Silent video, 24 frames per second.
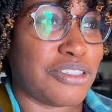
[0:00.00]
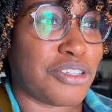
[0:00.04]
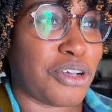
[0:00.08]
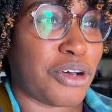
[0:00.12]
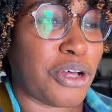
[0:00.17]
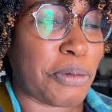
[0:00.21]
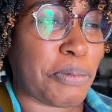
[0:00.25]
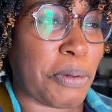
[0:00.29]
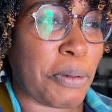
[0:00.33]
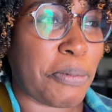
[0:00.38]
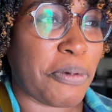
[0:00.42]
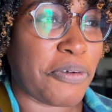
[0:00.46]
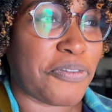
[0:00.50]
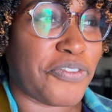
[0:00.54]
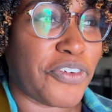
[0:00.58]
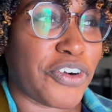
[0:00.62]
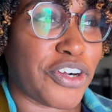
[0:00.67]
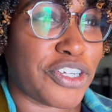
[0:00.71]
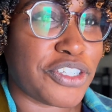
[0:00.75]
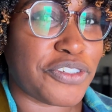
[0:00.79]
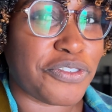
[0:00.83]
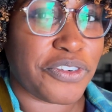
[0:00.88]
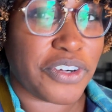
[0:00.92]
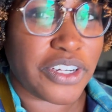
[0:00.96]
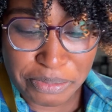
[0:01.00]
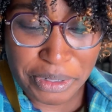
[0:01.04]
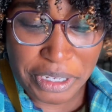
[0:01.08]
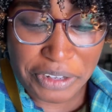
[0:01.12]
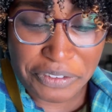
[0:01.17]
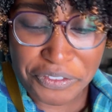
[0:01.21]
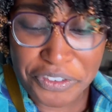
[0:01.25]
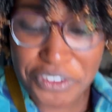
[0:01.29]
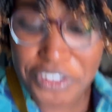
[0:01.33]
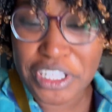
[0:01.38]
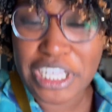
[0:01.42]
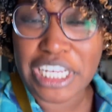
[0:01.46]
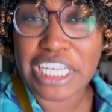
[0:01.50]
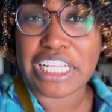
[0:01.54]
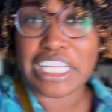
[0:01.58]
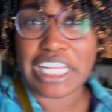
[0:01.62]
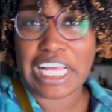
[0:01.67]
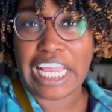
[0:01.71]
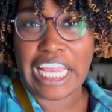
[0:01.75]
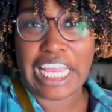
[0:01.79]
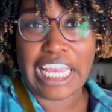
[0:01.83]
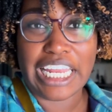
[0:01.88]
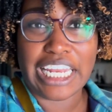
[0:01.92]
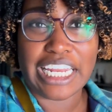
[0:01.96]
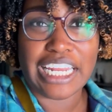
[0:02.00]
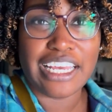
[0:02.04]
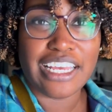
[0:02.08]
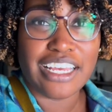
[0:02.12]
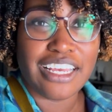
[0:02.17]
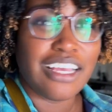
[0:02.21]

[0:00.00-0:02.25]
toilet paper first we fully clean.